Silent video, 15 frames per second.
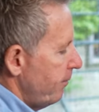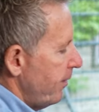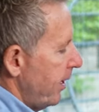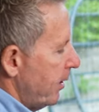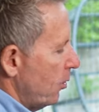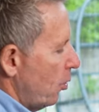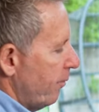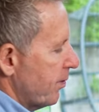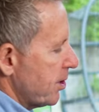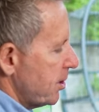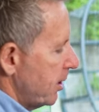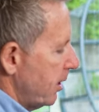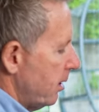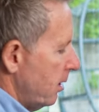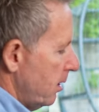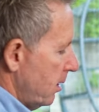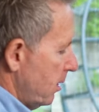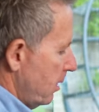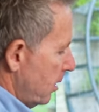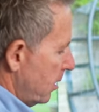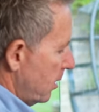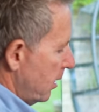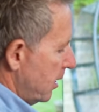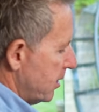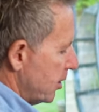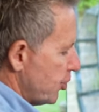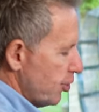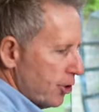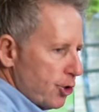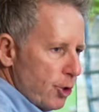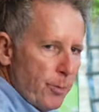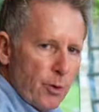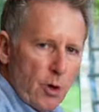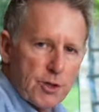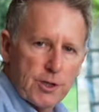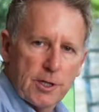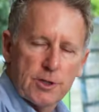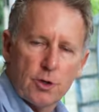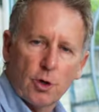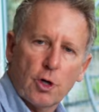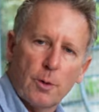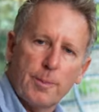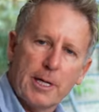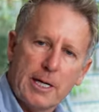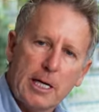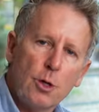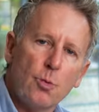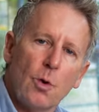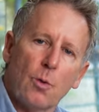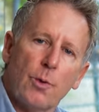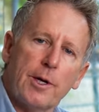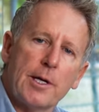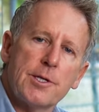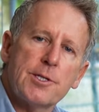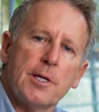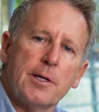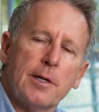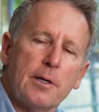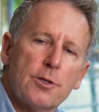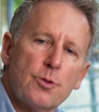then obviously his ischial tuberosity is not going to be equal when he's sitting.